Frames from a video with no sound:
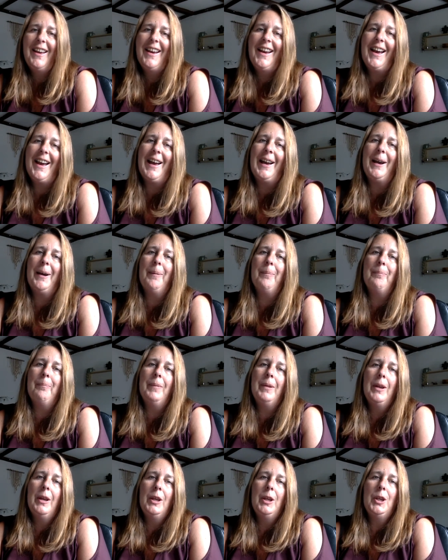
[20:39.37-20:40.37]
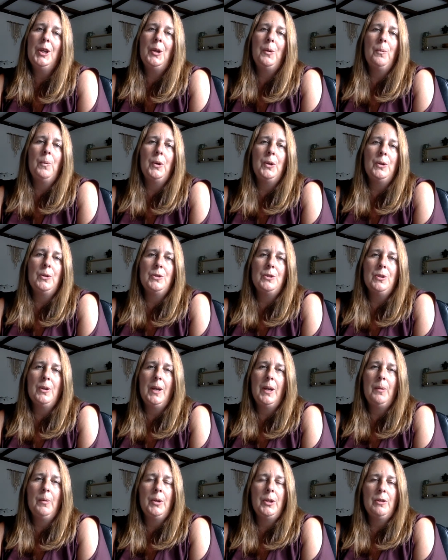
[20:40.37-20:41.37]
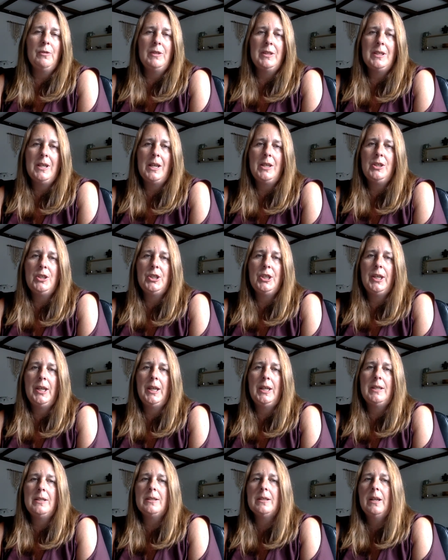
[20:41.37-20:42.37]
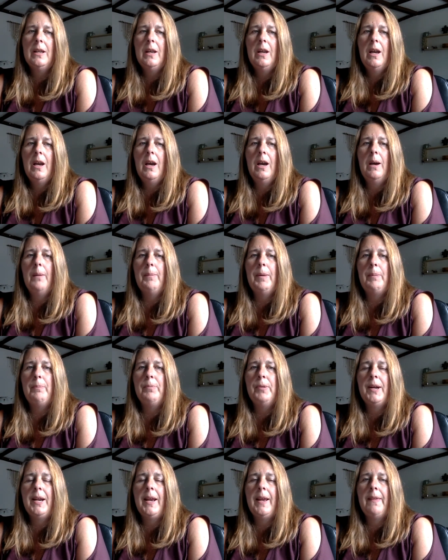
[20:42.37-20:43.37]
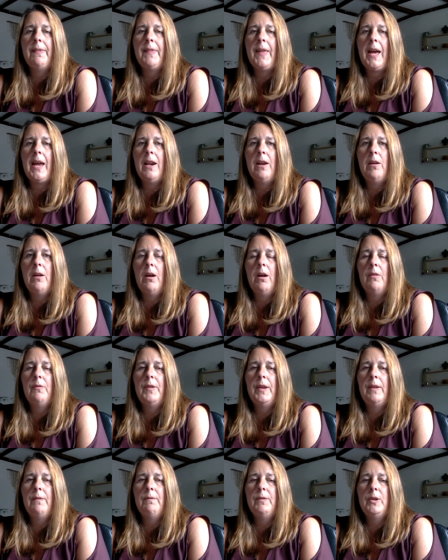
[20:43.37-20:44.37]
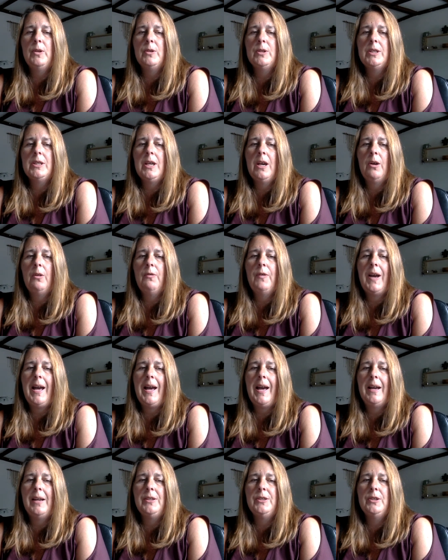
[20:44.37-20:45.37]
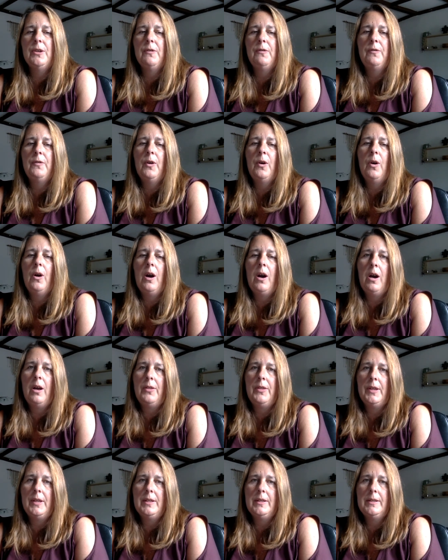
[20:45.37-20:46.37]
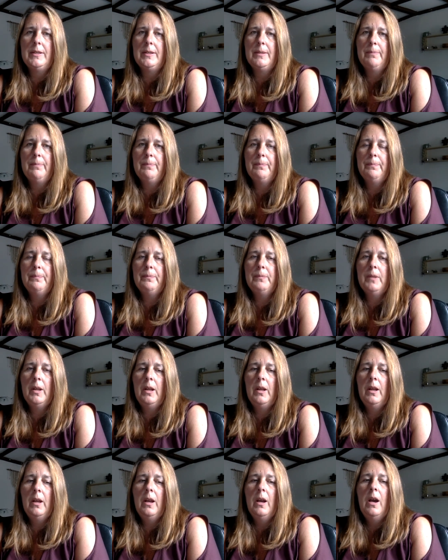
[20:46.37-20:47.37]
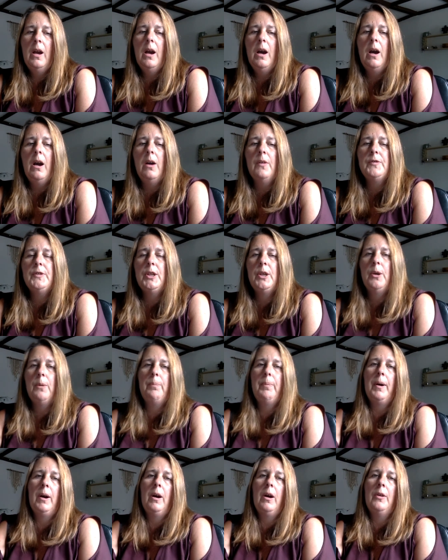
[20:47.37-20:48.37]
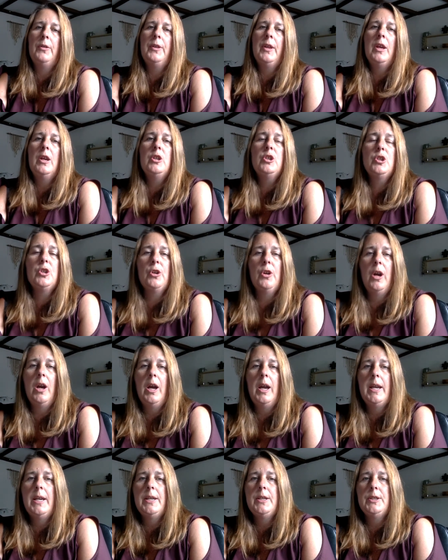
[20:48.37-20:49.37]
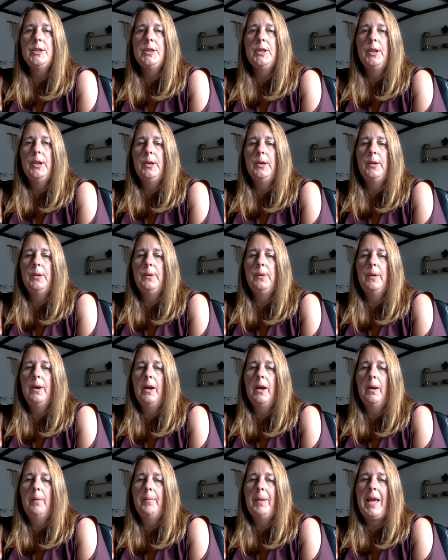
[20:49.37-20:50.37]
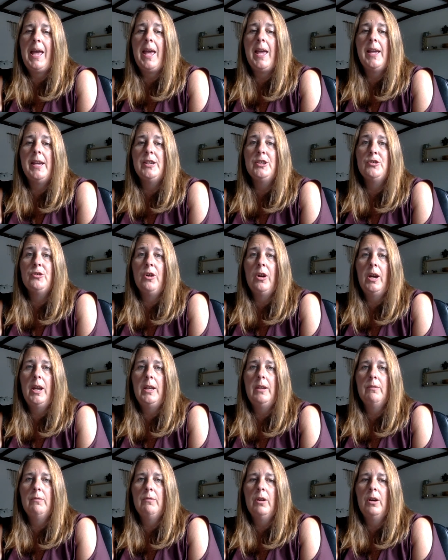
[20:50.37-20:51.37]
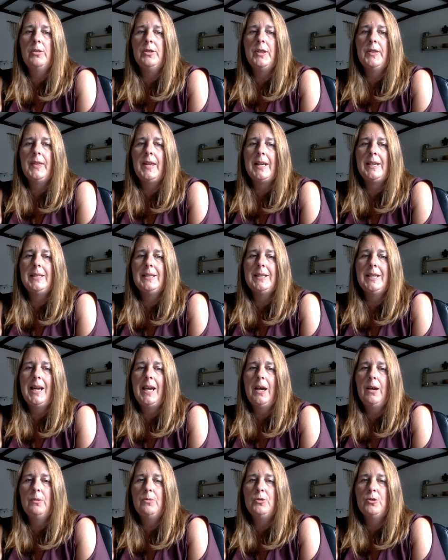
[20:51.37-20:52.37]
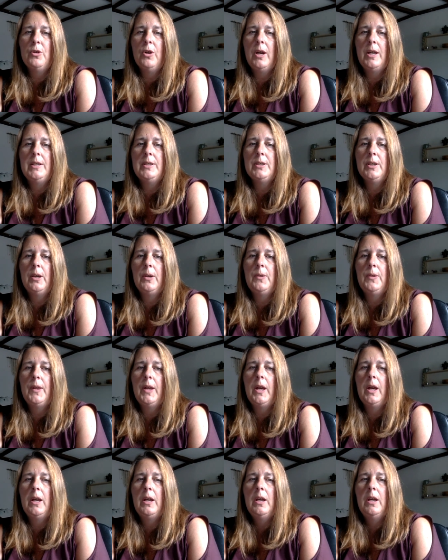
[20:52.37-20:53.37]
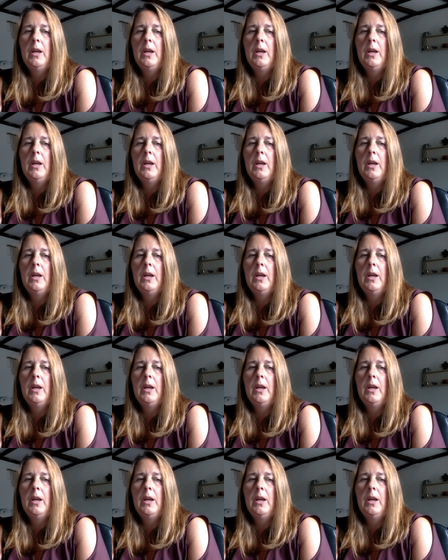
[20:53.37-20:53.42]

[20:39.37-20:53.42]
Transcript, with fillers: Um, you know what you're doing, what your intention is, um, and bringing that love in for yourself and for others. After your bath, try to um, air dry rather than towel dry so that